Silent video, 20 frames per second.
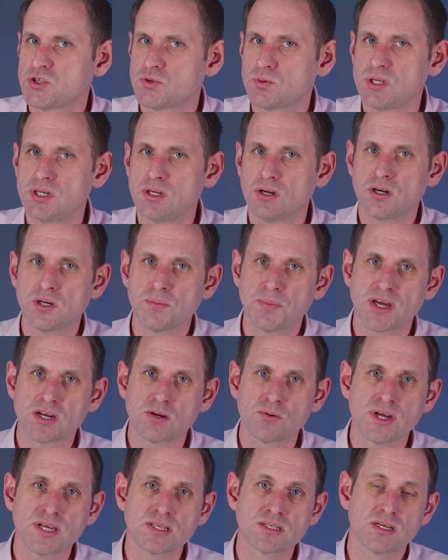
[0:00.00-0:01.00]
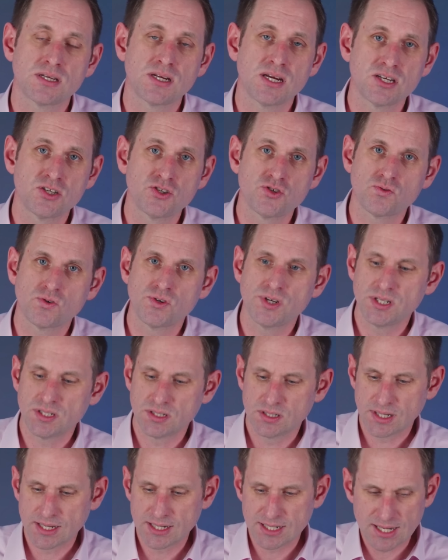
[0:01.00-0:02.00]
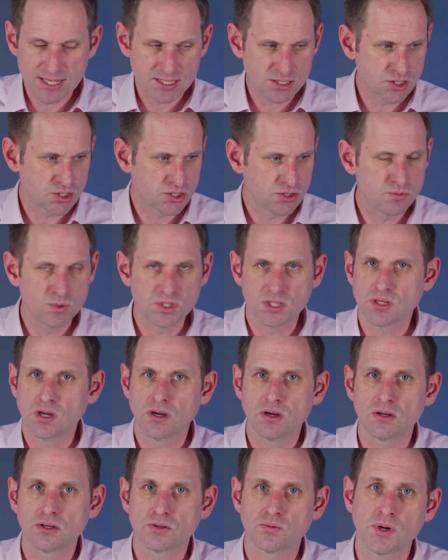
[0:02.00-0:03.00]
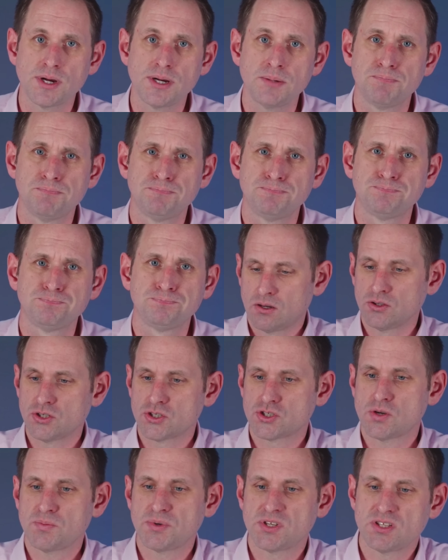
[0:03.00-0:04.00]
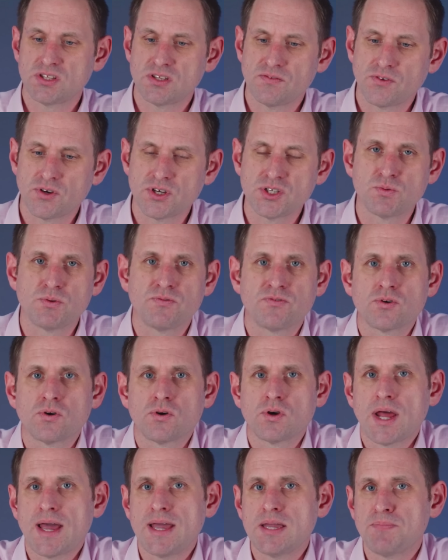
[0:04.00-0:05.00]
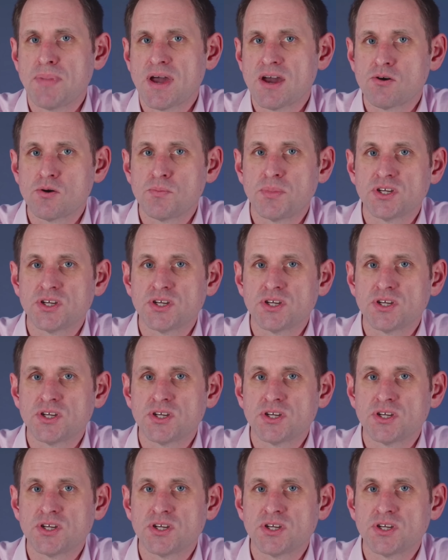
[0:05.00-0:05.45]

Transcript: between iPadOS and Android and less to do with the hardware. On the top of the device we've got a power